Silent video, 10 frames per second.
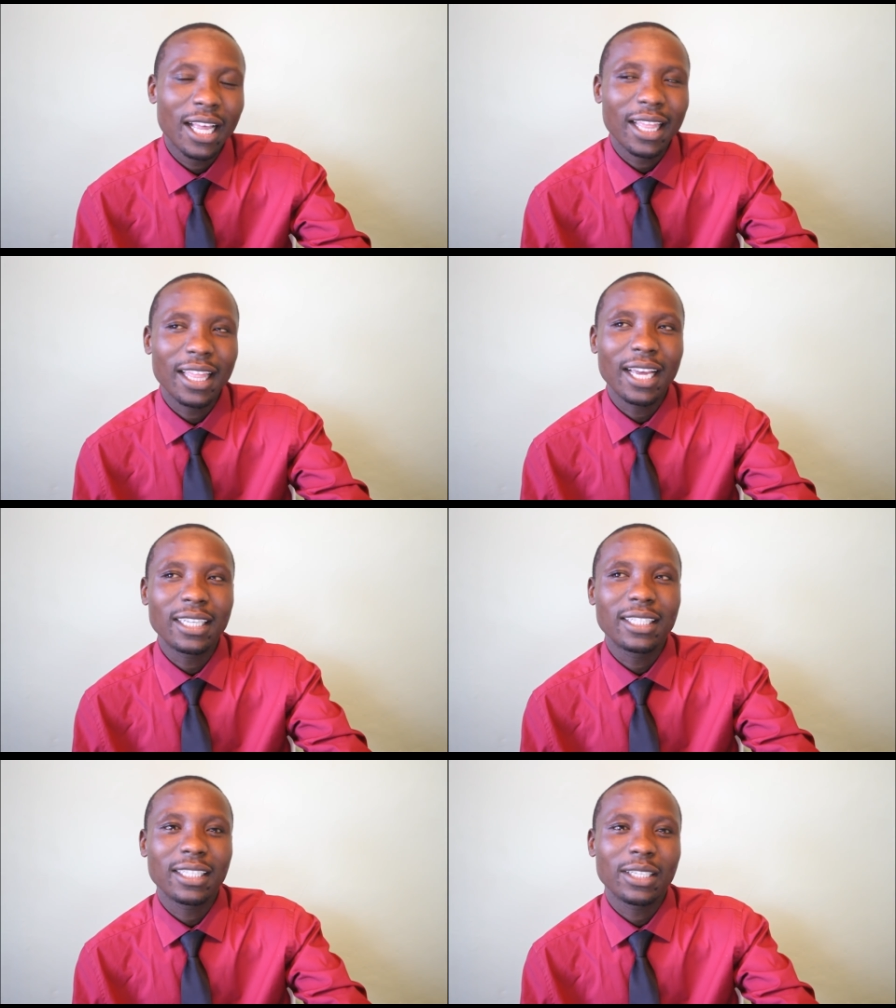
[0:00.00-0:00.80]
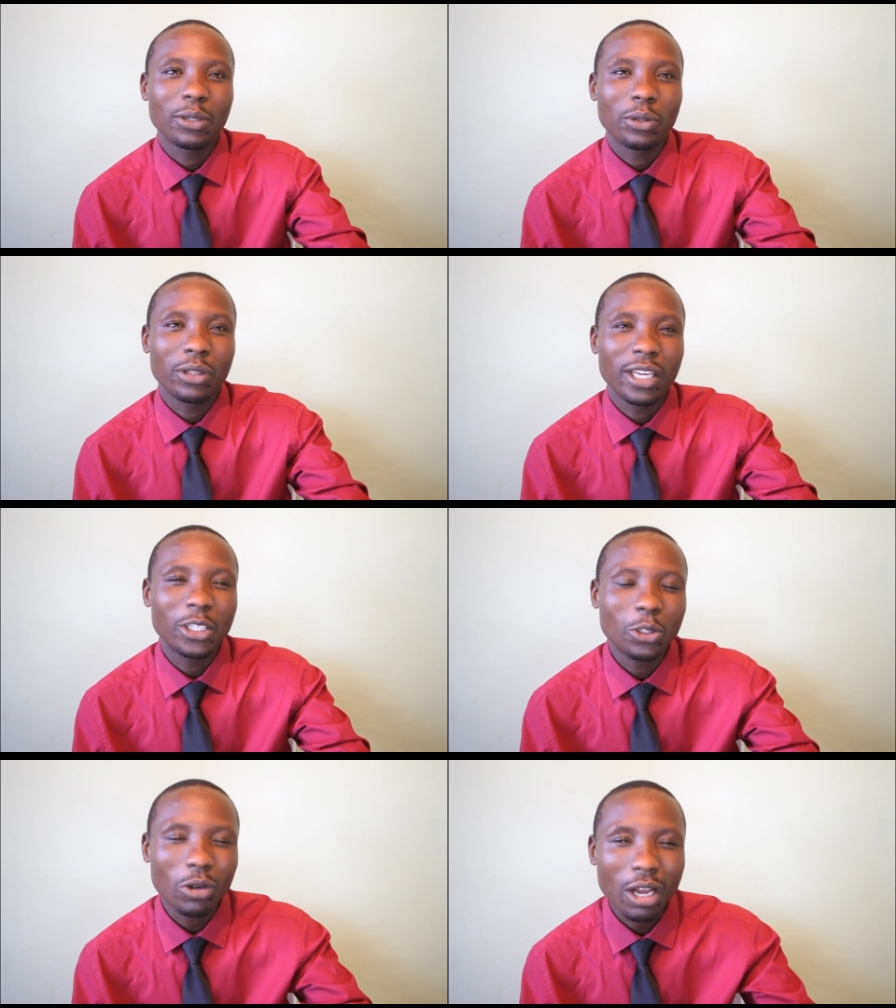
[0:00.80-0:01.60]
that they
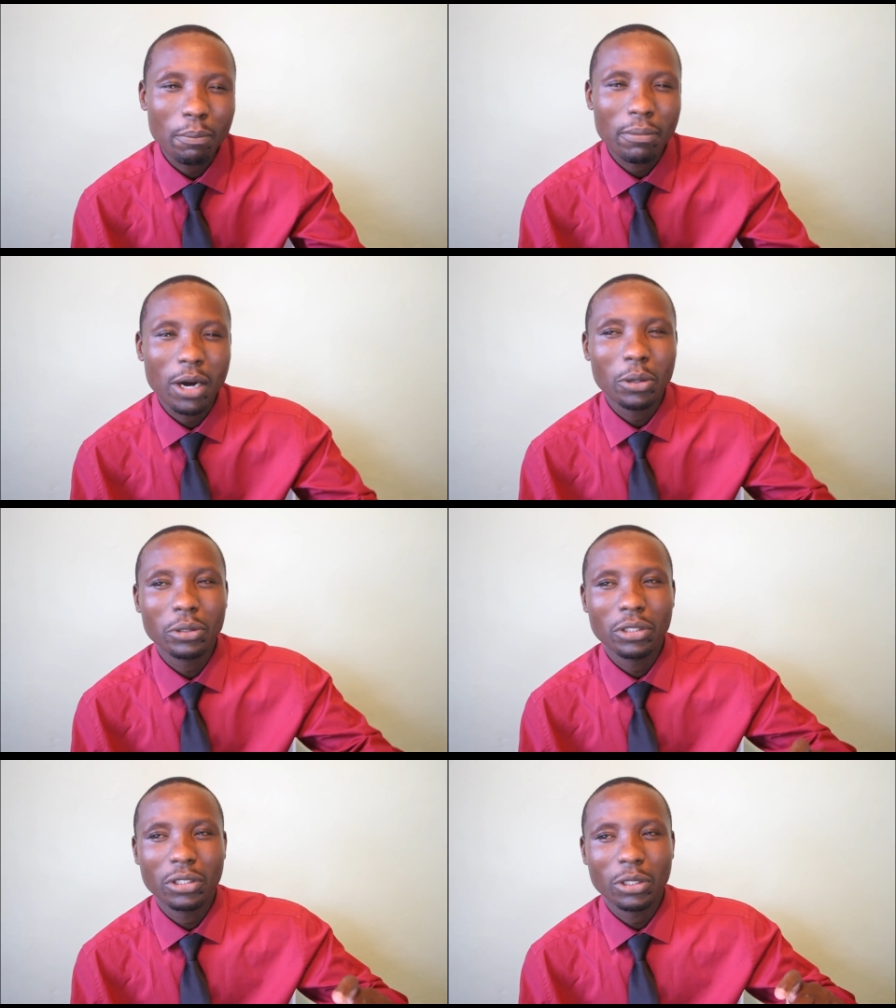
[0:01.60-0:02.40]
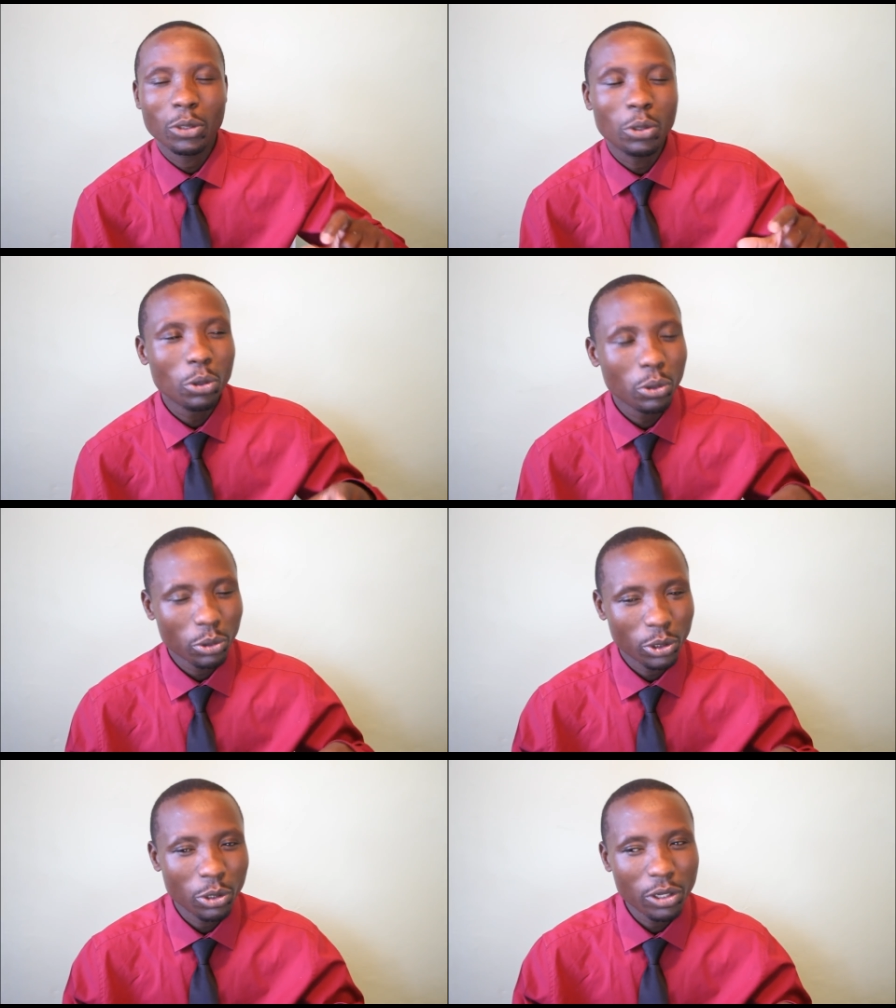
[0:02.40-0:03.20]
talk about, you know,
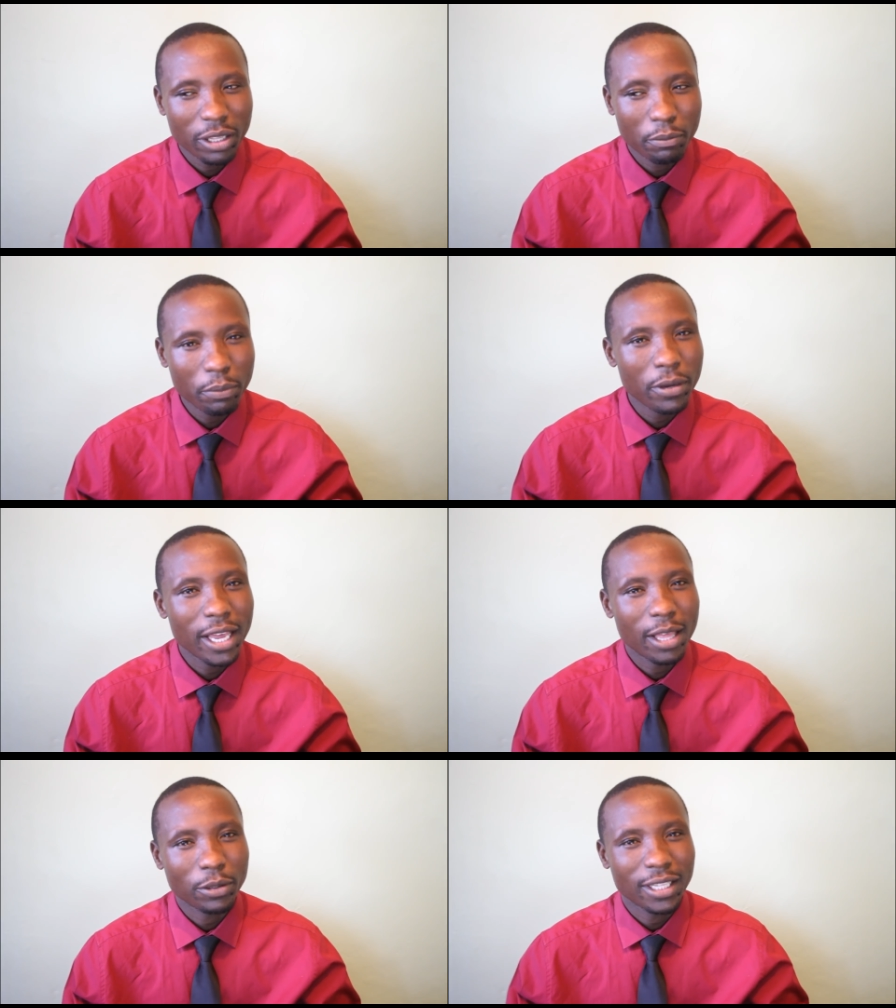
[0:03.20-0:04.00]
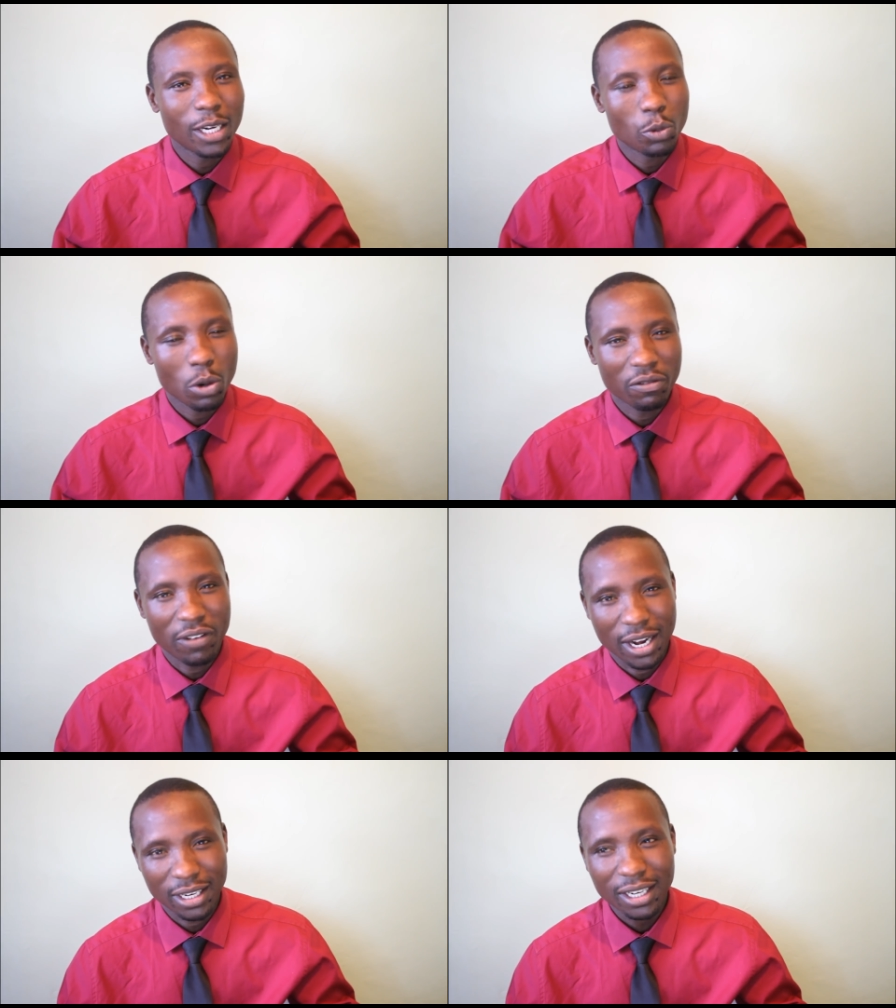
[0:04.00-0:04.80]
you know in the BBI there was that word
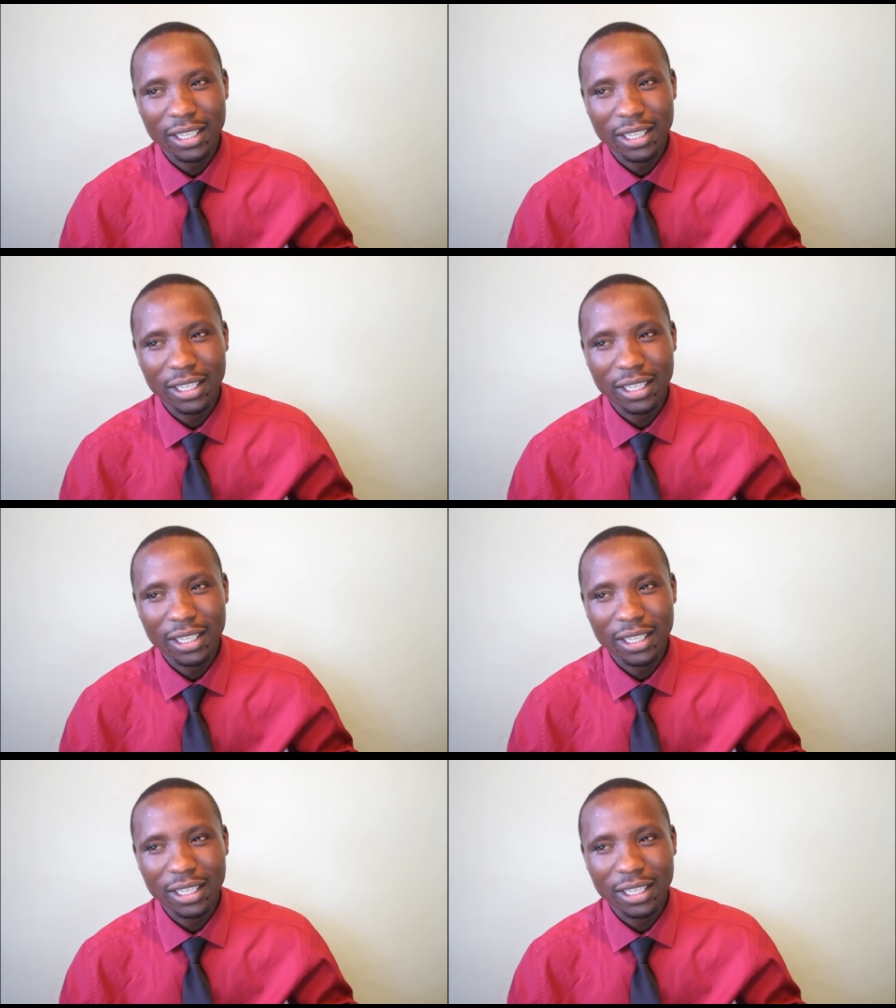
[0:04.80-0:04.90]
fund.